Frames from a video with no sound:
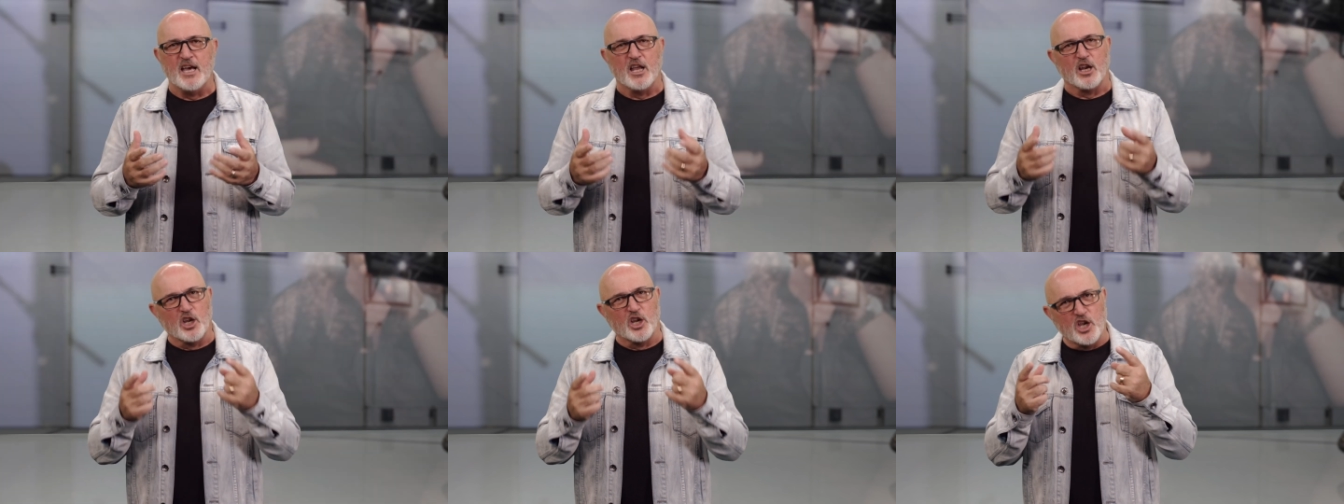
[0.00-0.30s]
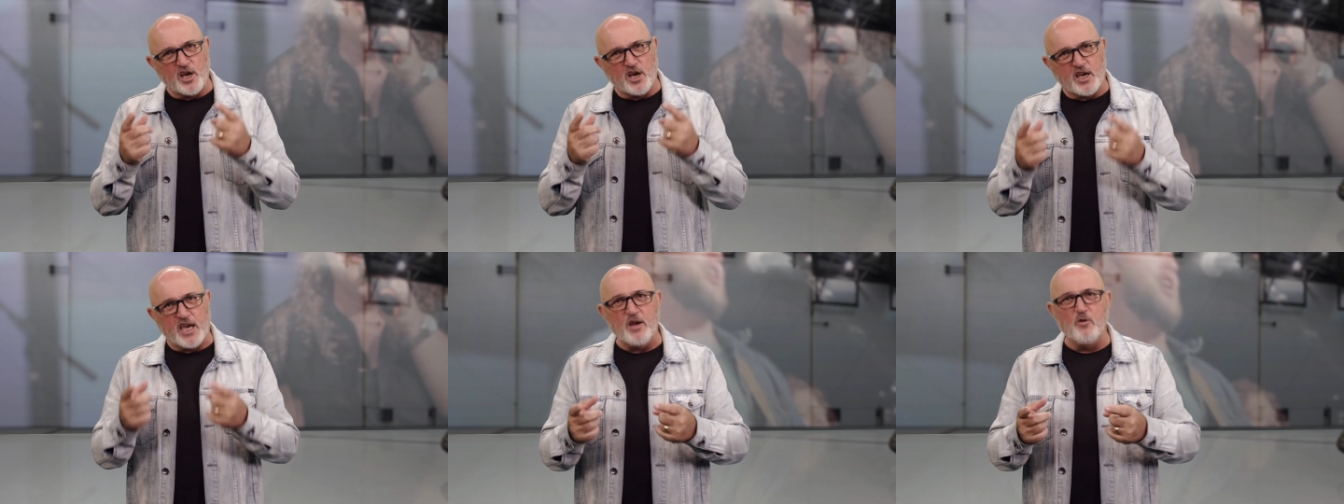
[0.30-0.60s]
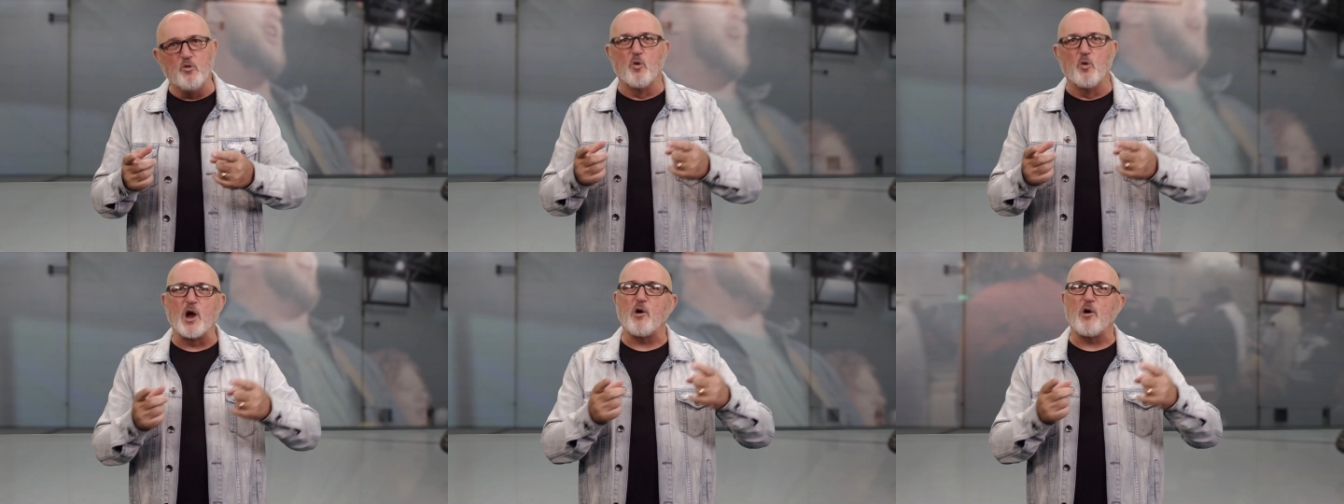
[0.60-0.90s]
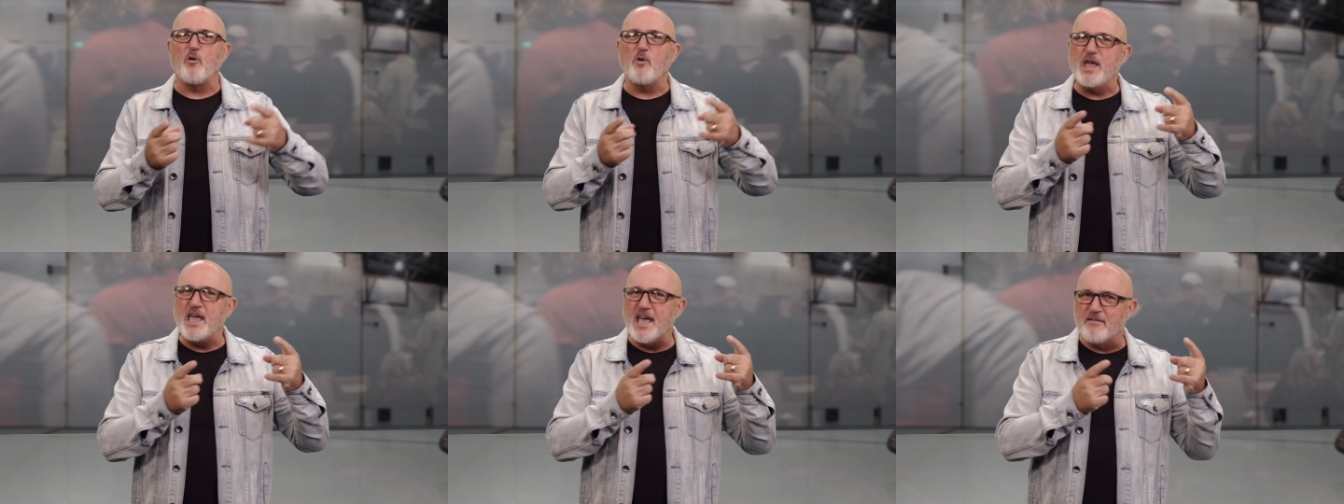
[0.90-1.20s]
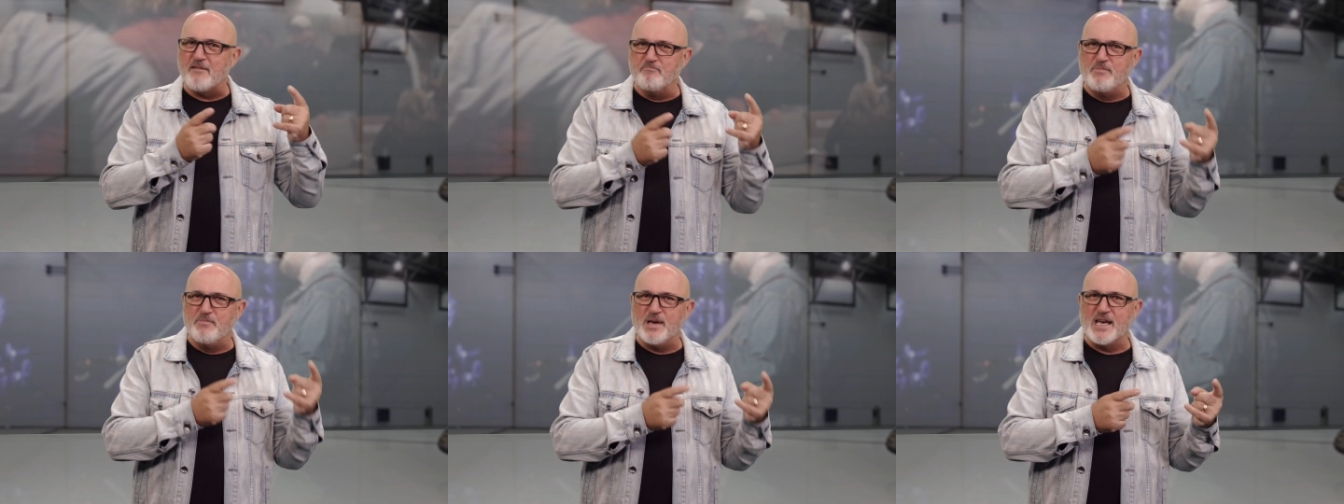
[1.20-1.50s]
looking where we
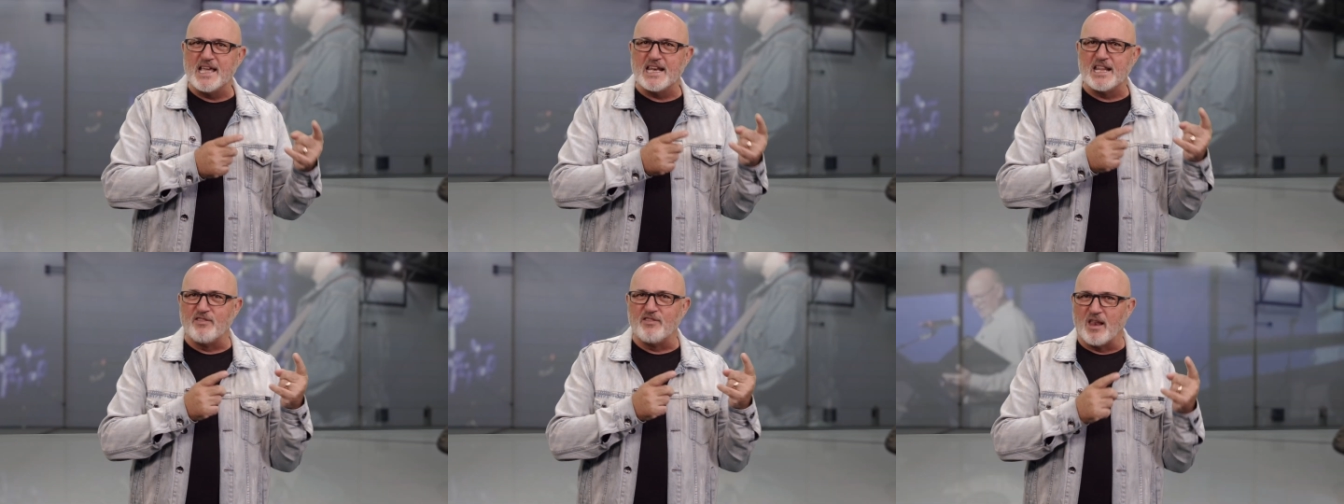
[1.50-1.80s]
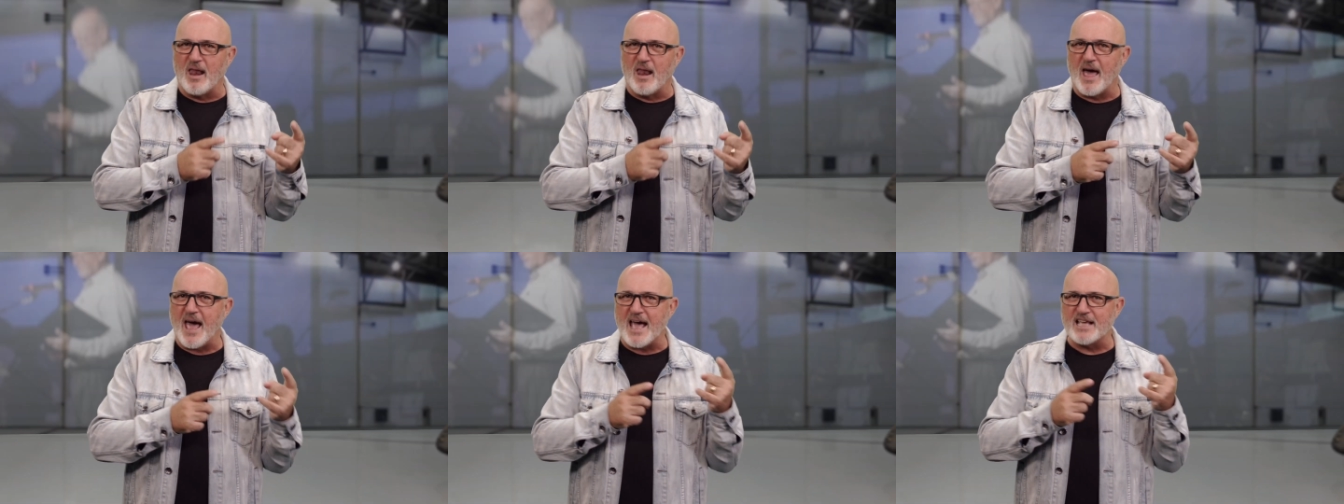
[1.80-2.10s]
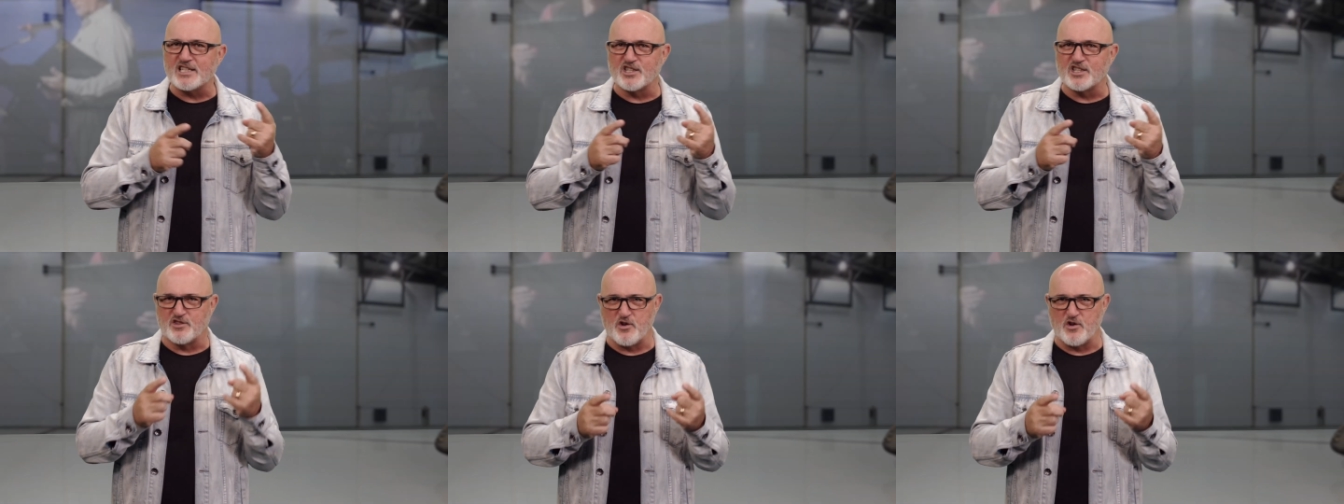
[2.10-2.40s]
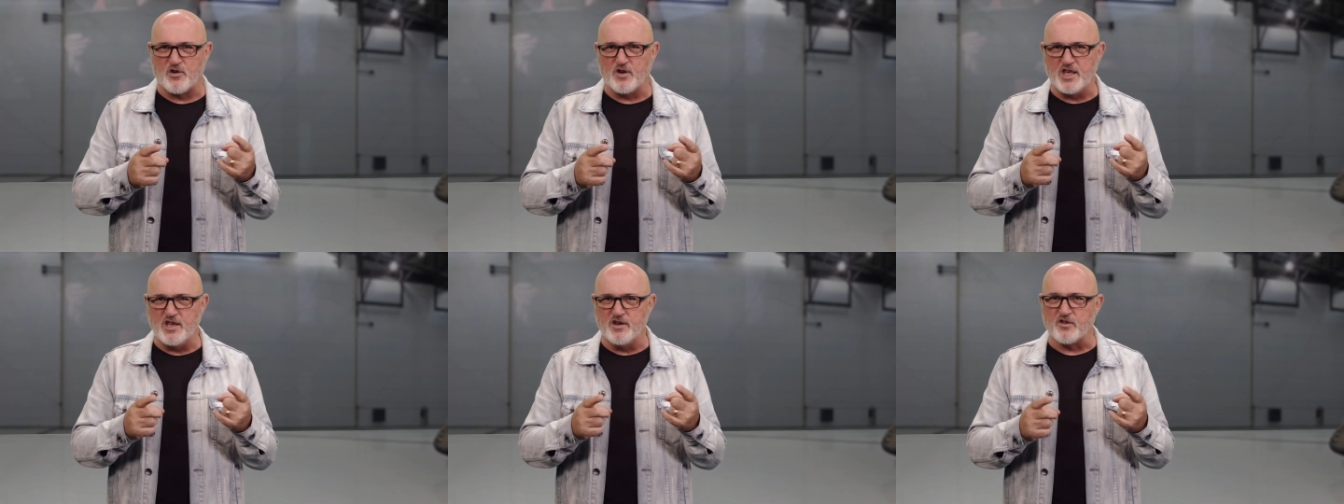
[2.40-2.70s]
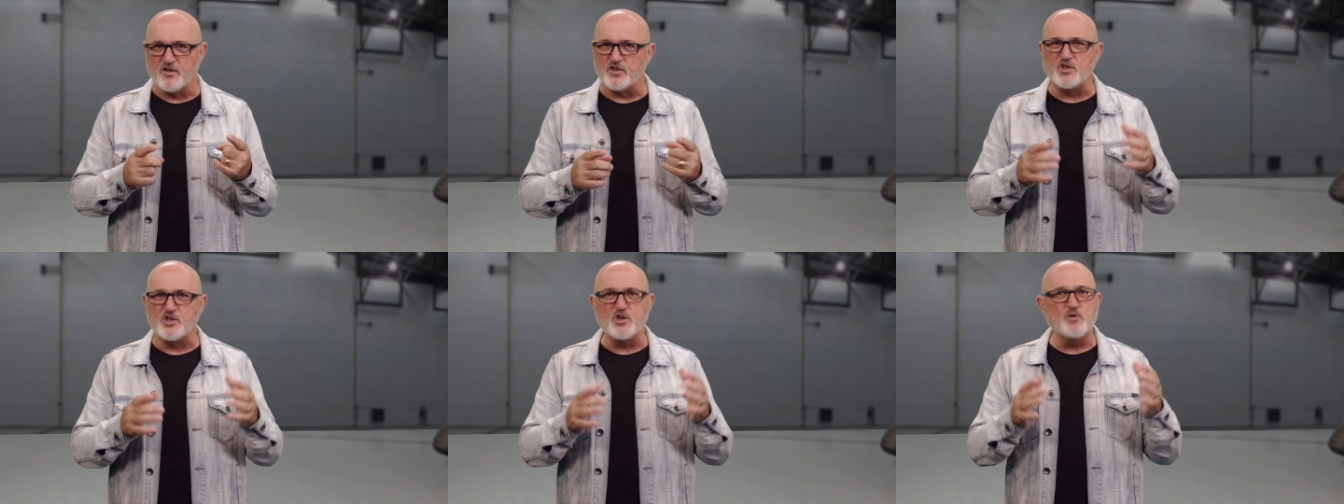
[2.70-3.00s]
have been in the last 30 years.